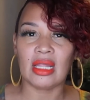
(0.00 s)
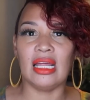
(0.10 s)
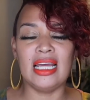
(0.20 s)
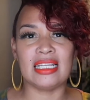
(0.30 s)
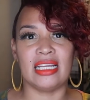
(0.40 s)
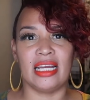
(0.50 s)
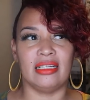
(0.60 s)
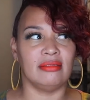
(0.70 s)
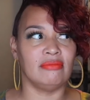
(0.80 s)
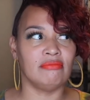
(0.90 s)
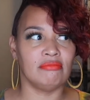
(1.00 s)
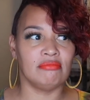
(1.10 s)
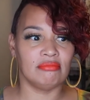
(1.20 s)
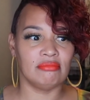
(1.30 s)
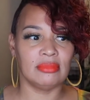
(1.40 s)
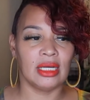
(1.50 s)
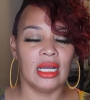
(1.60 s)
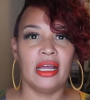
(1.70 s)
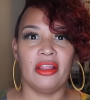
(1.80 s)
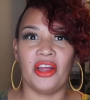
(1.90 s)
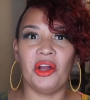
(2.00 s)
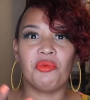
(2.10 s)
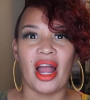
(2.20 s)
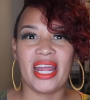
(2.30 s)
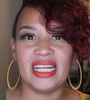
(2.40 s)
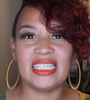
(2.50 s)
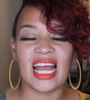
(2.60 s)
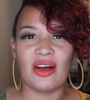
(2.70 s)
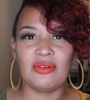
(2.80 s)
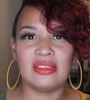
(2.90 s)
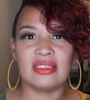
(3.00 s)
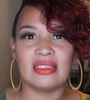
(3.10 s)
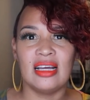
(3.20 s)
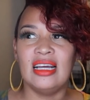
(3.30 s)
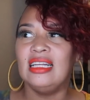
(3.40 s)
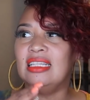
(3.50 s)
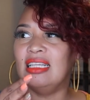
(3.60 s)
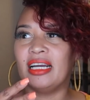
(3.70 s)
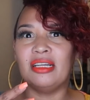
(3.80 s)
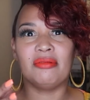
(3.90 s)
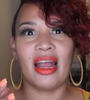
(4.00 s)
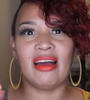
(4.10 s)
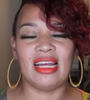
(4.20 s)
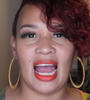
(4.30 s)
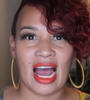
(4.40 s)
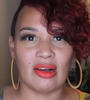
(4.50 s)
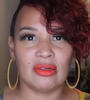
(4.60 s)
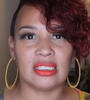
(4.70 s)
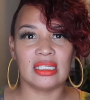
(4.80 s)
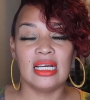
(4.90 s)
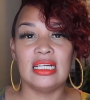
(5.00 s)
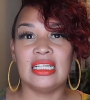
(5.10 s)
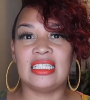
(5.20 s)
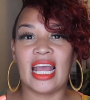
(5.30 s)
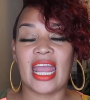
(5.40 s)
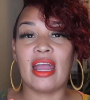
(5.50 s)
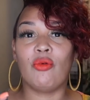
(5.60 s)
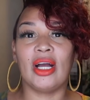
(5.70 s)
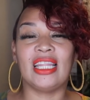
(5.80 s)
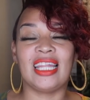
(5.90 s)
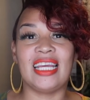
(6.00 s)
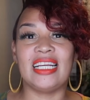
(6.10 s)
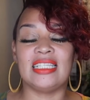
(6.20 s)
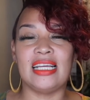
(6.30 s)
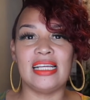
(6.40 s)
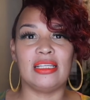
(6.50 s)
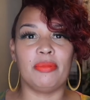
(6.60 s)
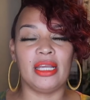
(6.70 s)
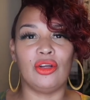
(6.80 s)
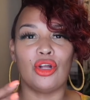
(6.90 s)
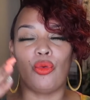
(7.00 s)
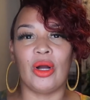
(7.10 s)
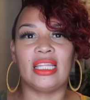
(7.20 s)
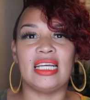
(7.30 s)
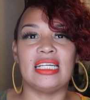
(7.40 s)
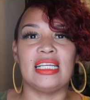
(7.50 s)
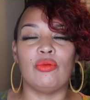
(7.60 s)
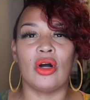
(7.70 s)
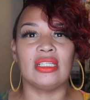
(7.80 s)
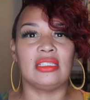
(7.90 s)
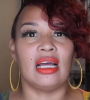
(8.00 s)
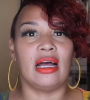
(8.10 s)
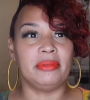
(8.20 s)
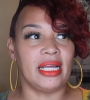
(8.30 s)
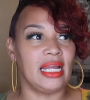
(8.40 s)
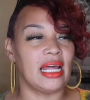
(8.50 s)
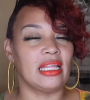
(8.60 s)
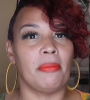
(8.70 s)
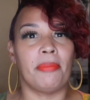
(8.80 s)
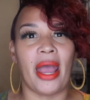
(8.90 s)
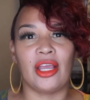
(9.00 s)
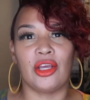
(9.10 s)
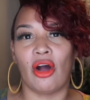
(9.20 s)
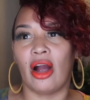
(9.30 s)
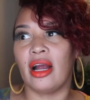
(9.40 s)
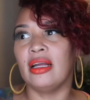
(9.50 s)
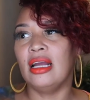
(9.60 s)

Listen, they're at Ryan's house, looking around the house, saying what things need to be, you know, what things he wants to update, like the backyard.